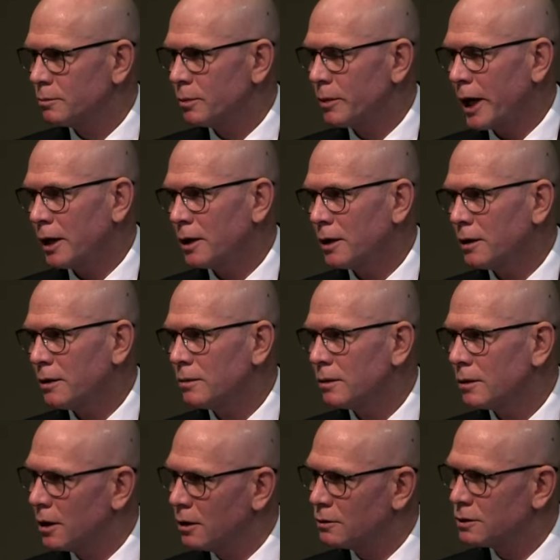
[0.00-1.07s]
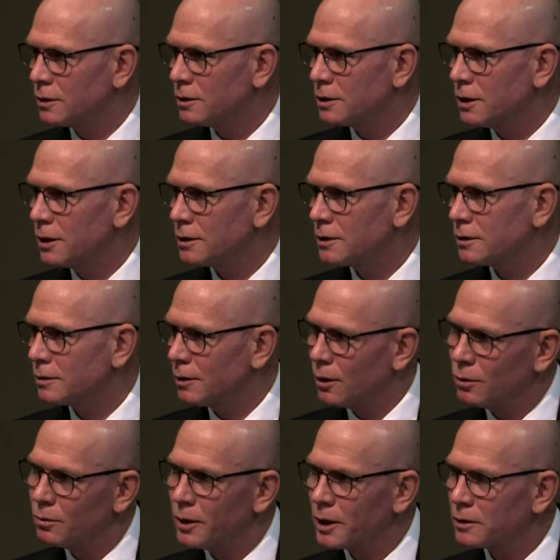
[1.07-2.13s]
packing, close the chest,
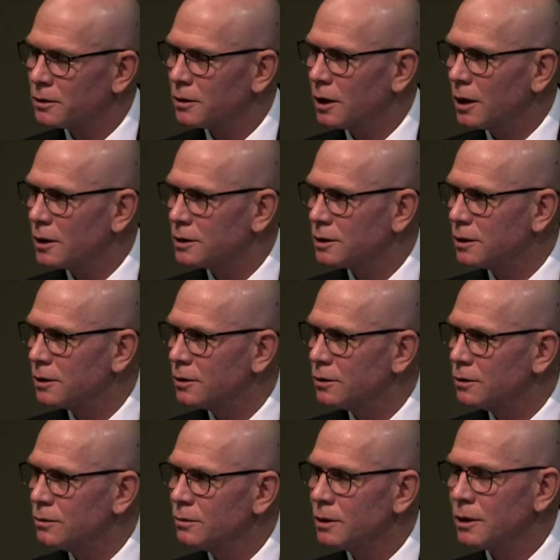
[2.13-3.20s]
go back to the ICU,